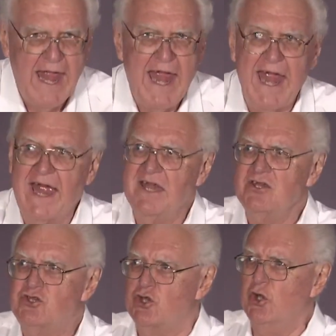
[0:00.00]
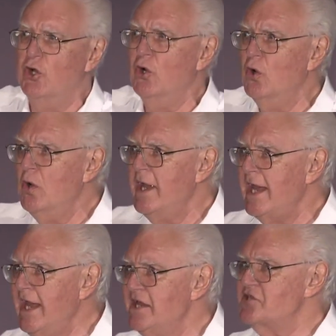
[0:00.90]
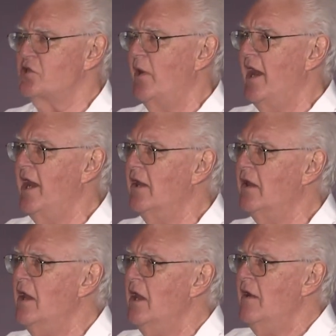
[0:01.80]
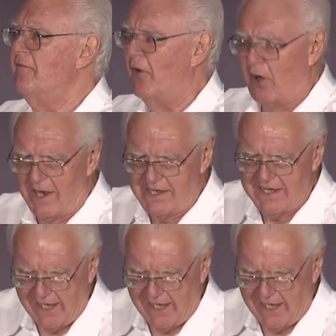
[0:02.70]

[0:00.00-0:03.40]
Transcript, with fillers: and to Israel for an